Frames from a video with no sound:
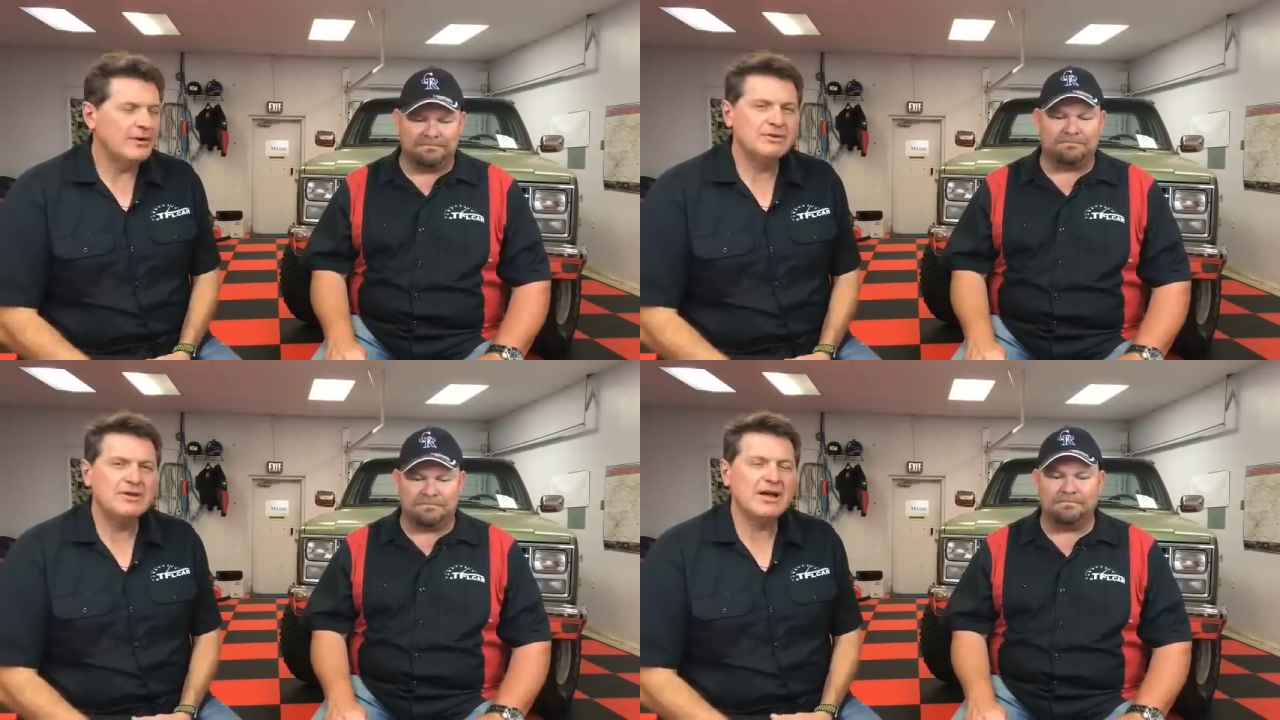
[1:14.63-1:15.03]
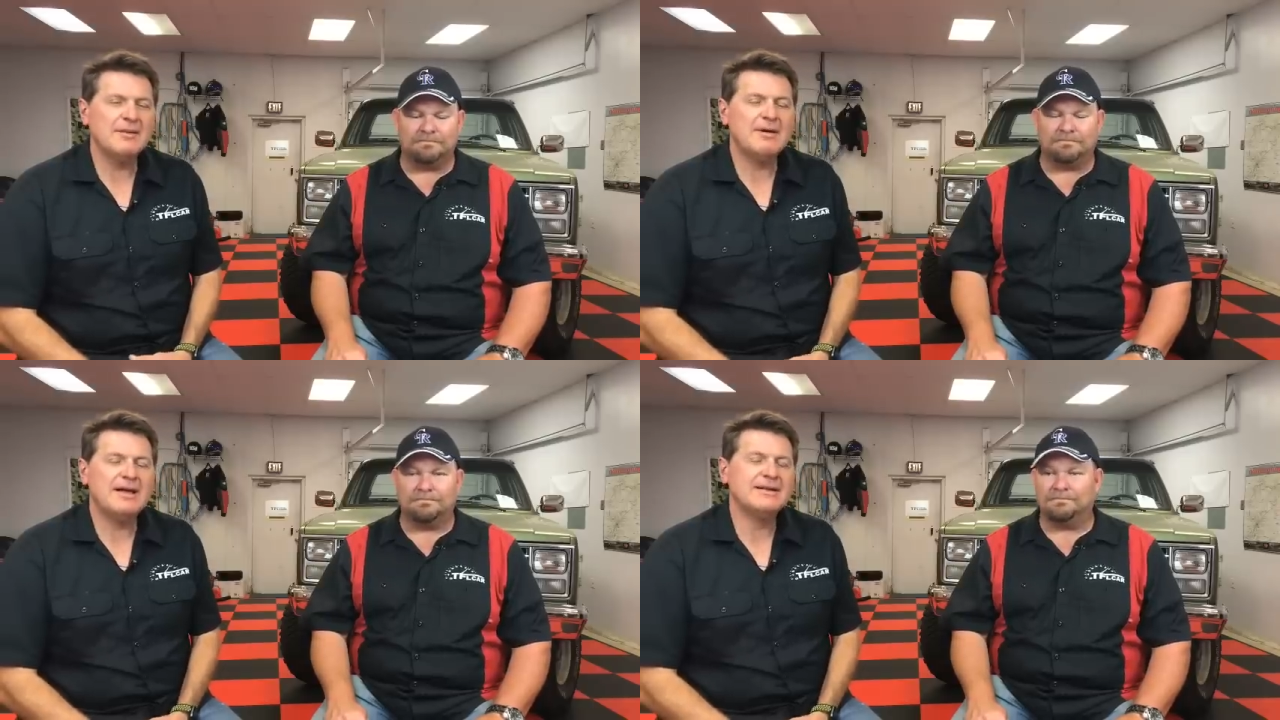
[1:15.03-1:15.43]
Speaker 1: We're talking
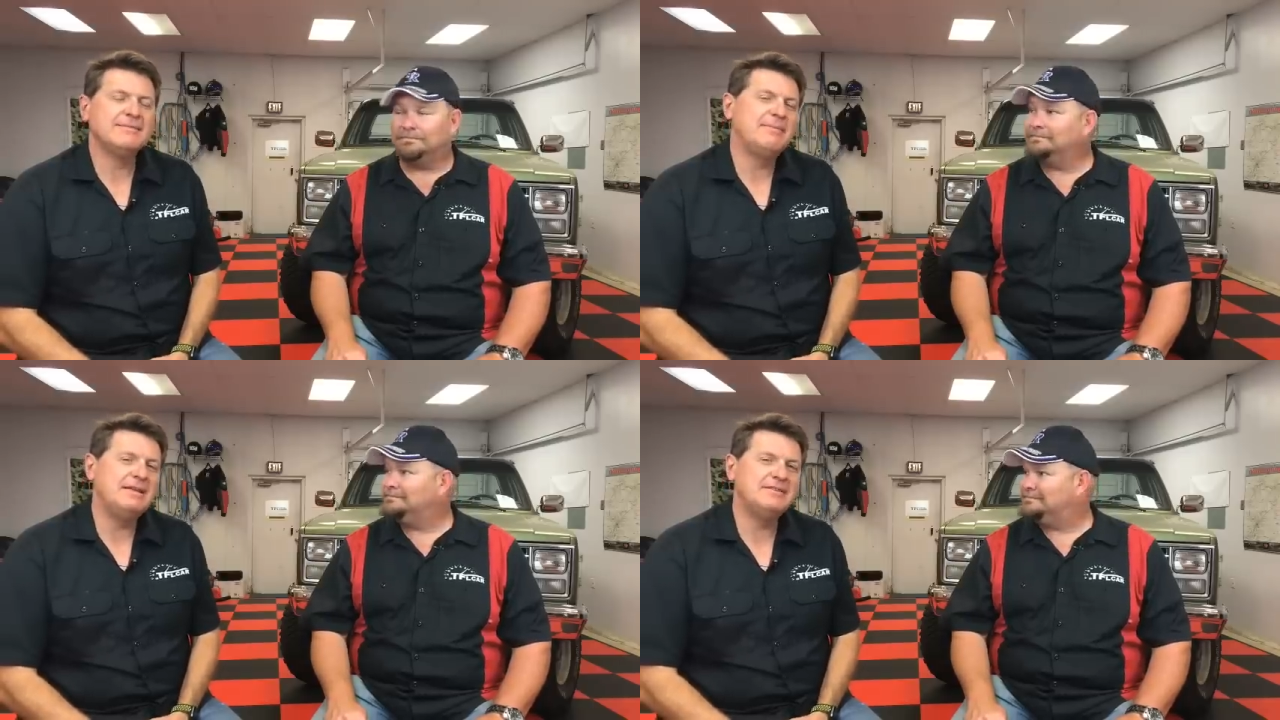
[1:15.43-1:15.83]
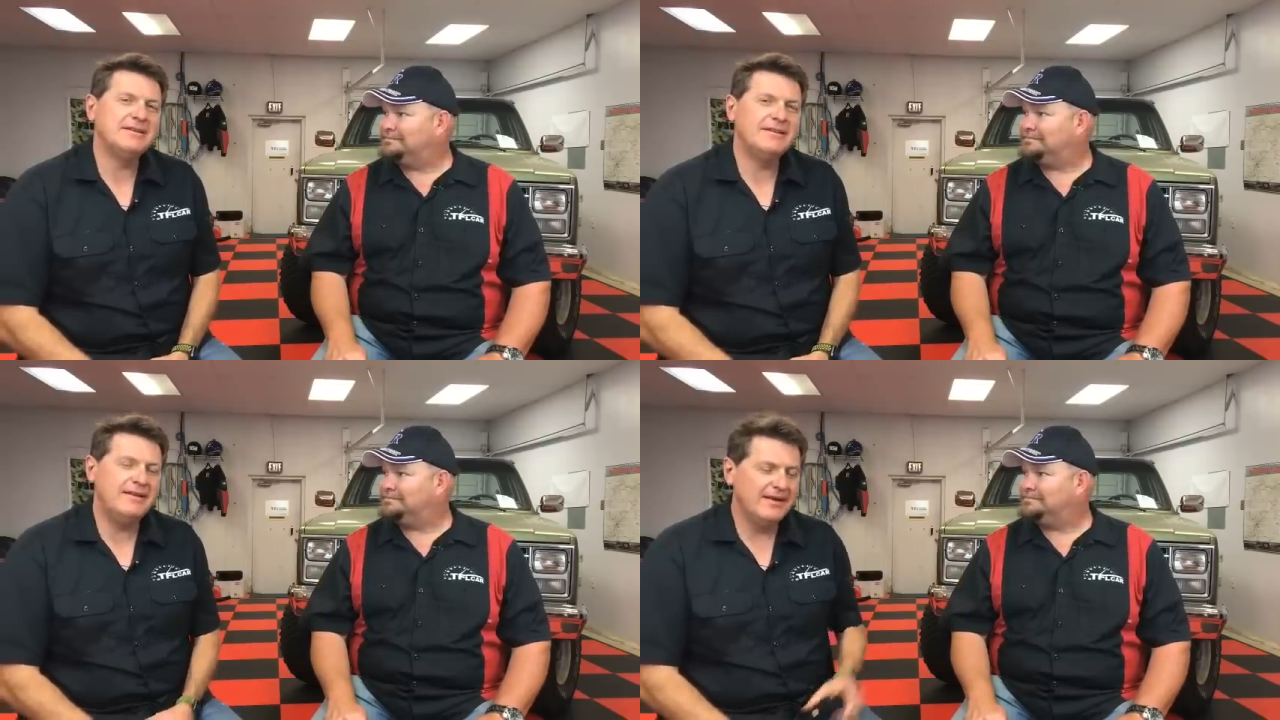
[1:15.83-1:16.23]
about
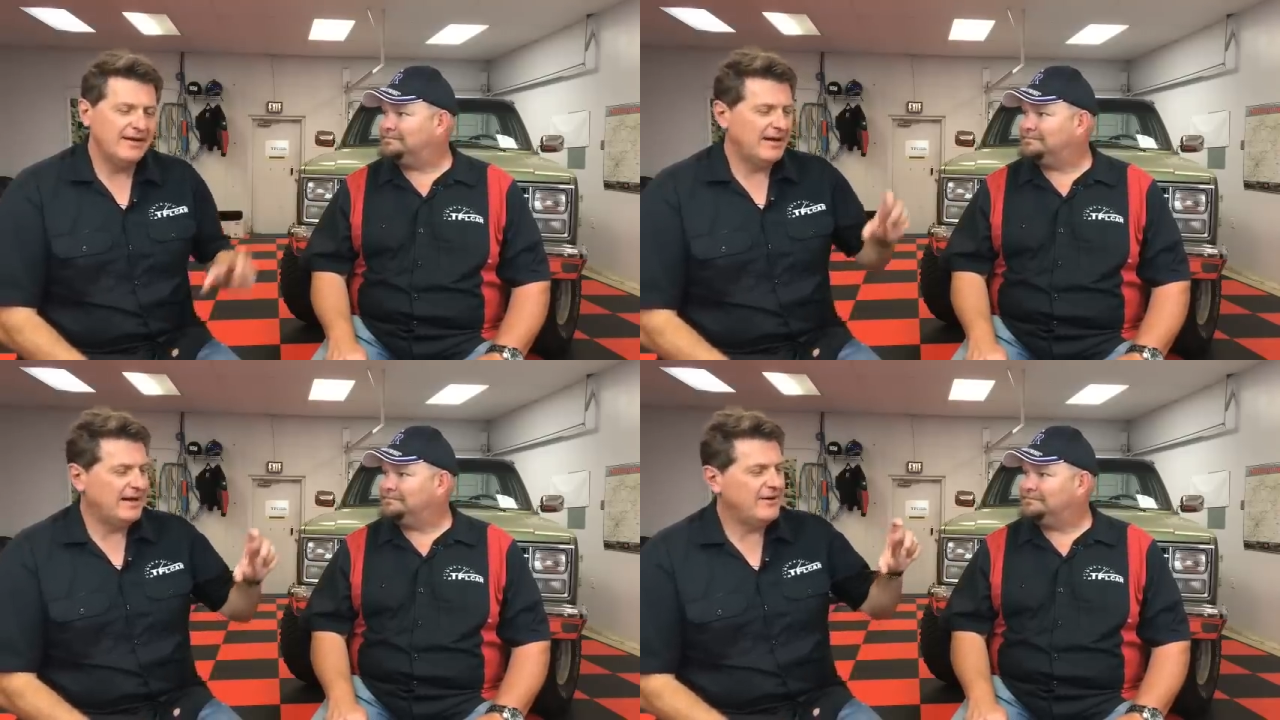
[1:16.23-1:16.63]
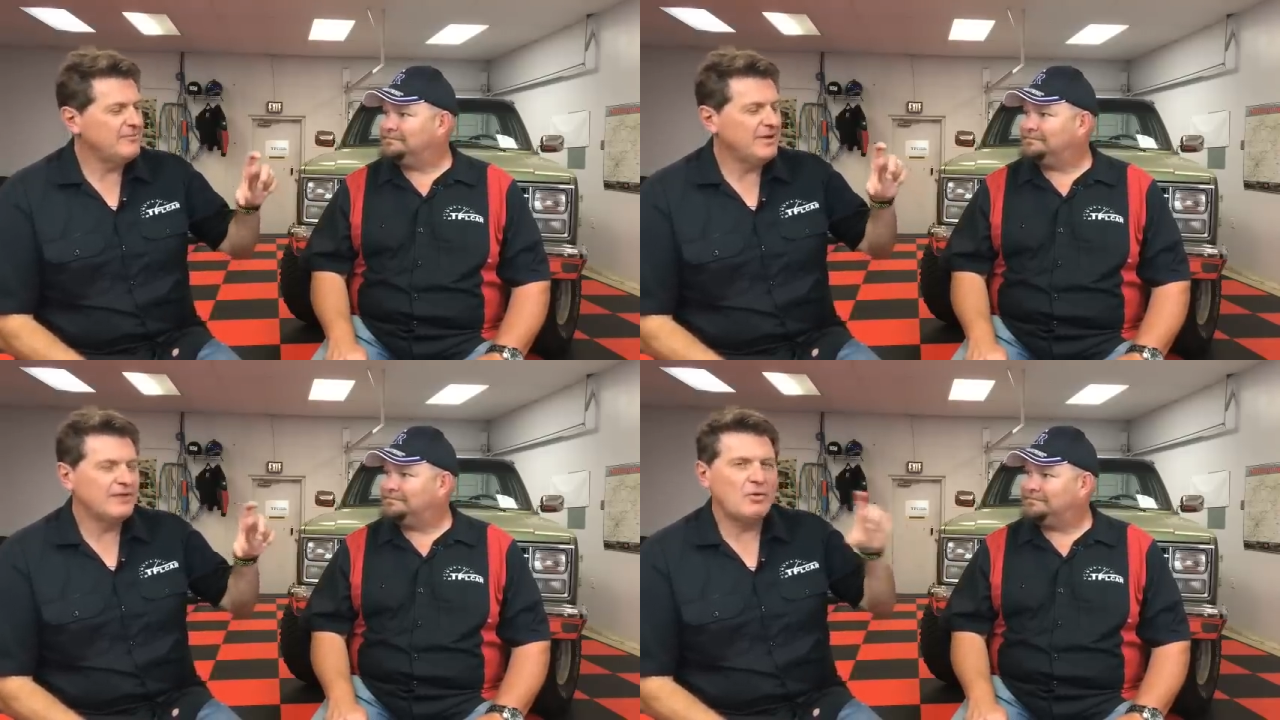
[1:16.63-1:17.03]
basically how
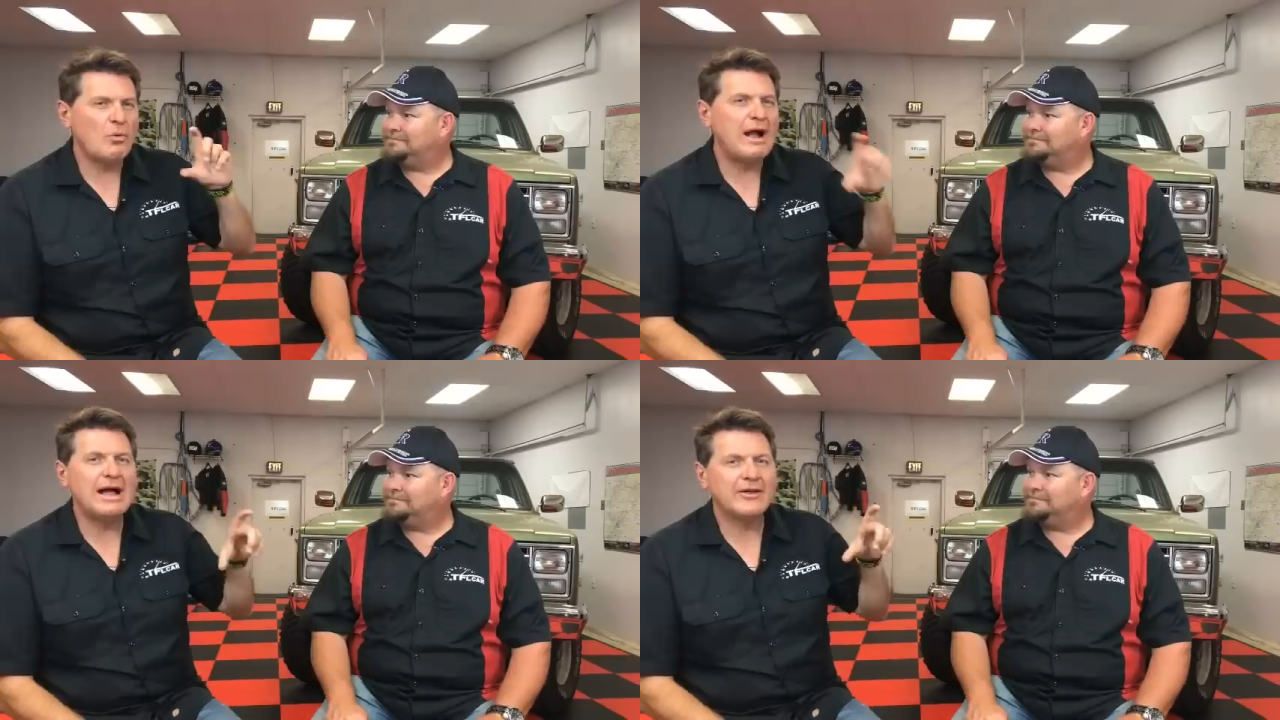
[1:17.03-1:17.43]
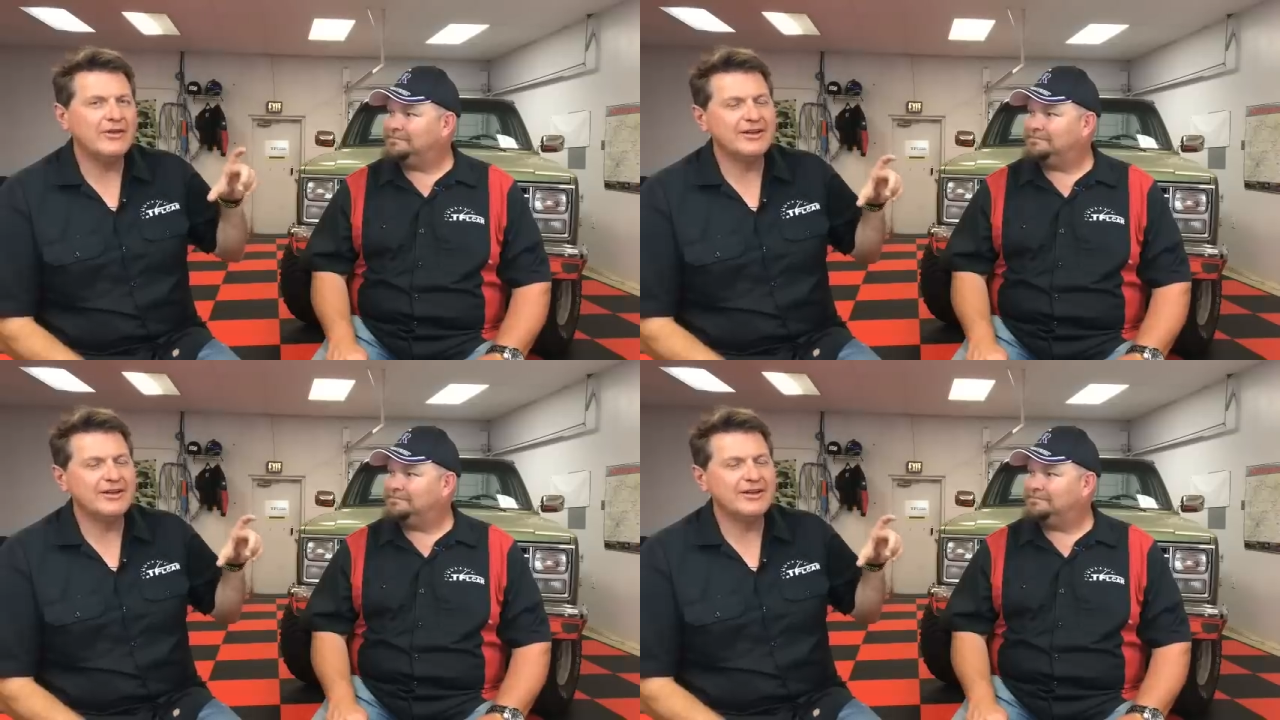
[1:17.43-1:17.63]
big of a rock you can